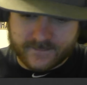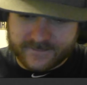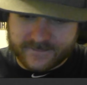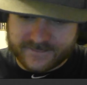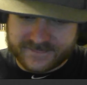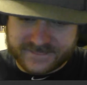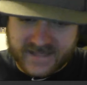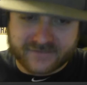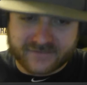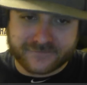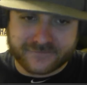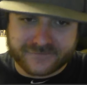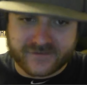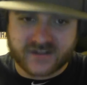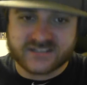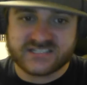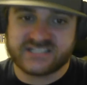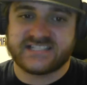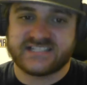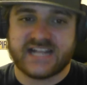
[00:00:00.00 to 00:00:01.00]
that
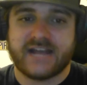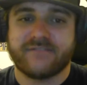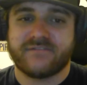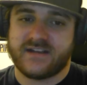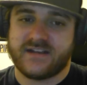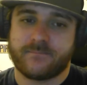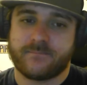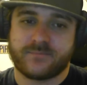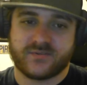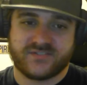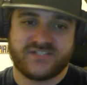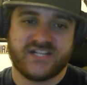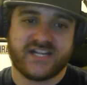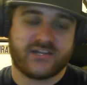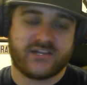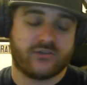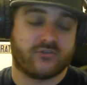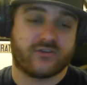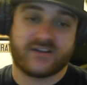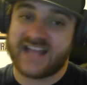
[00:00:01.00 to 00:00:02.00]
front seven in
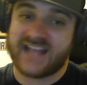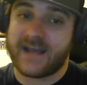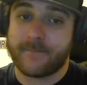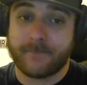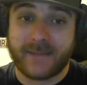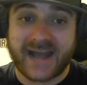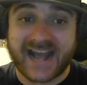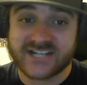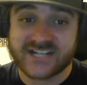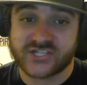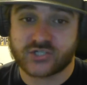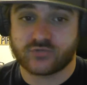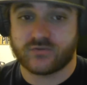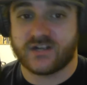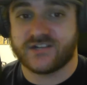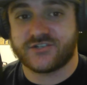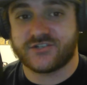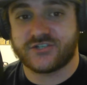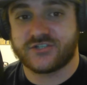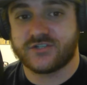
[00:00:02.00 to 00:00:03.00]
particular and that pass
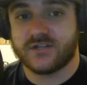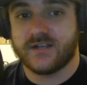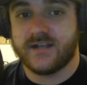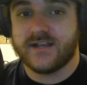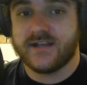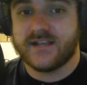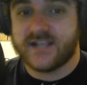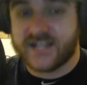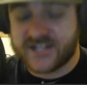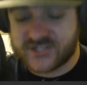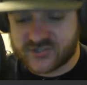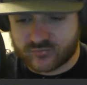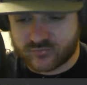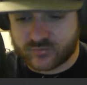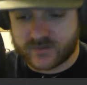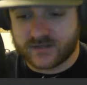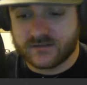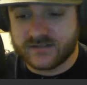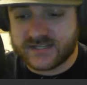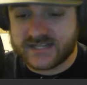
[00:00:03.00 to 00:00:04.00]
rush is
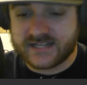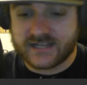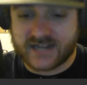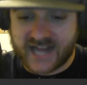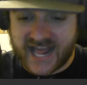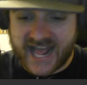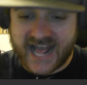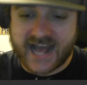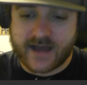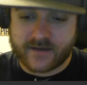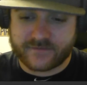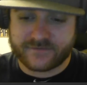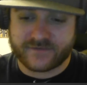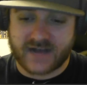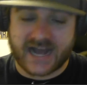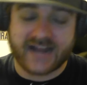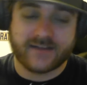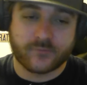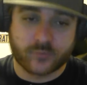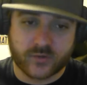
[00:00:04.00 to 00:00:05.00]
really going to have...
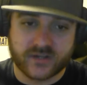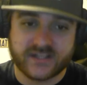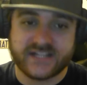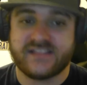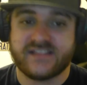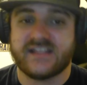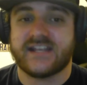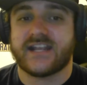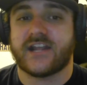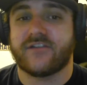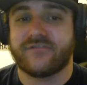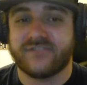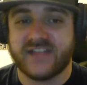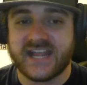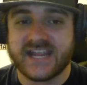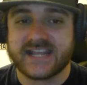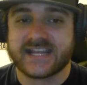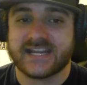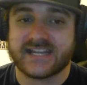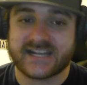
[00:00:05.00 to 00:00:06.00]
I really think if
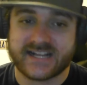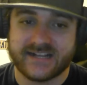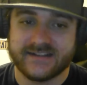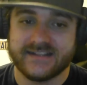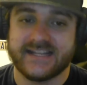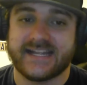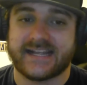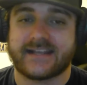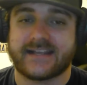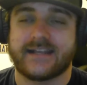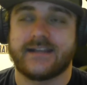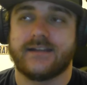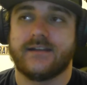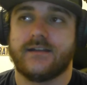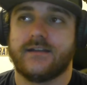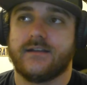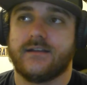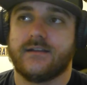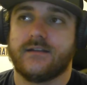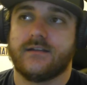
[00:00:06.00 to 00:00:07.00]
they can click,
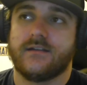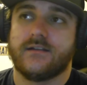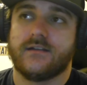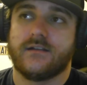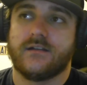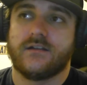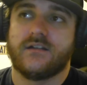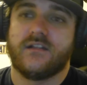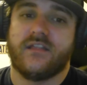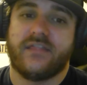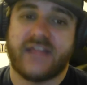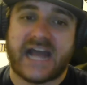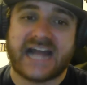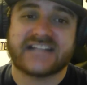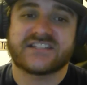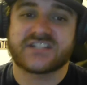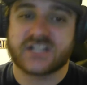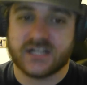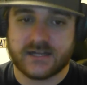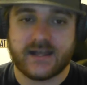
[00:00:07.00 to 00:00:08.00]

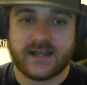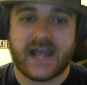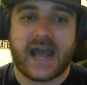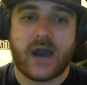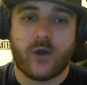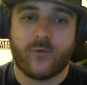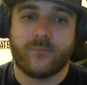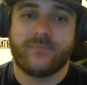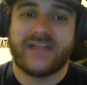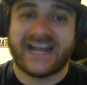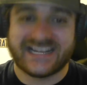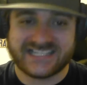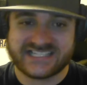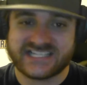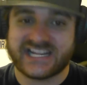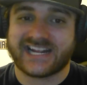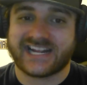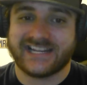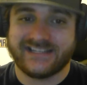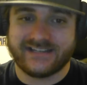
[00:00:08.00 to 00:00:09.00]
that's going to help that
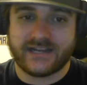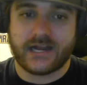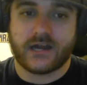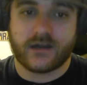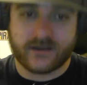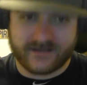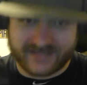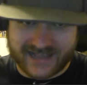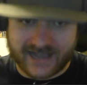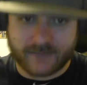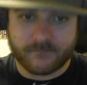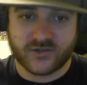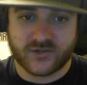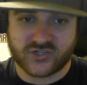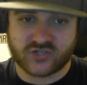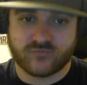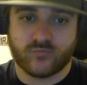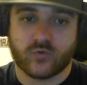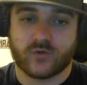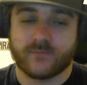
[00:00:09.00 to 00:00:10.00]
secondary that
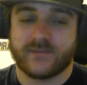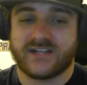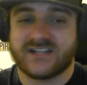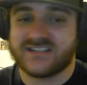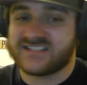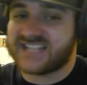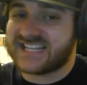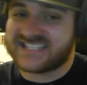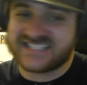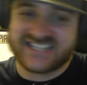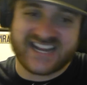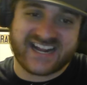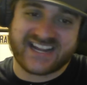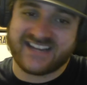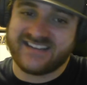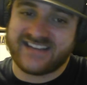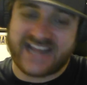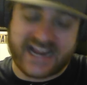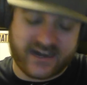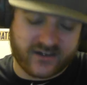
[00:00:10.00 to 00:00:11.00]
much more. Because that
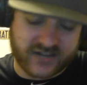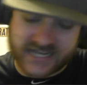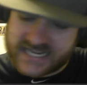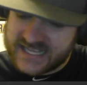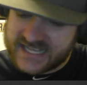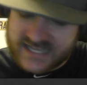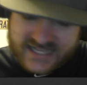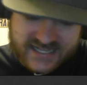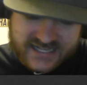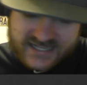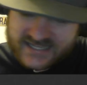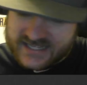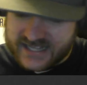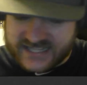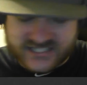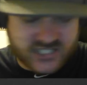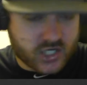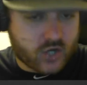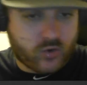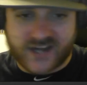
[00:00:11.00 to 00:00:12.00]
secondary,
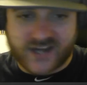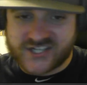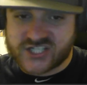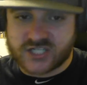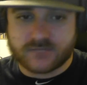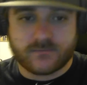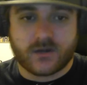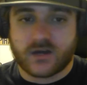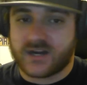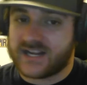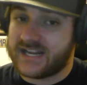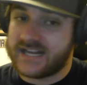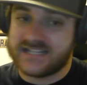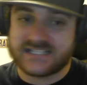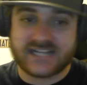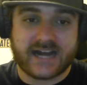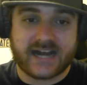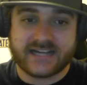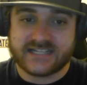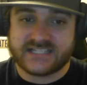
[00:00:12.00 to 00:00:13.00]
it's a question mark and it's
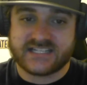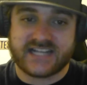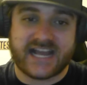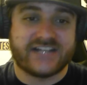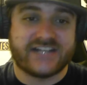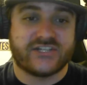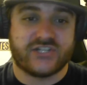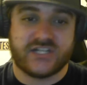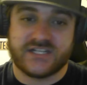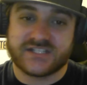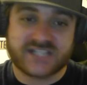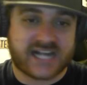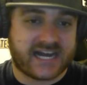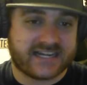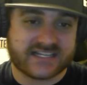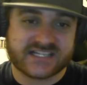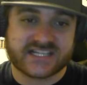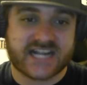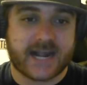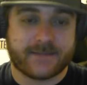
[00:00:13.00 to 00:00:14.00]
kind of sketchy. It's kind
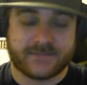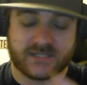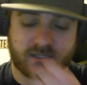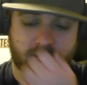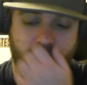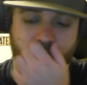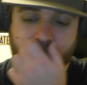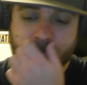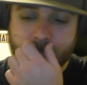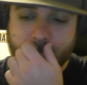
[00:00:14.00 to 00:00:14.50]
of skeptical.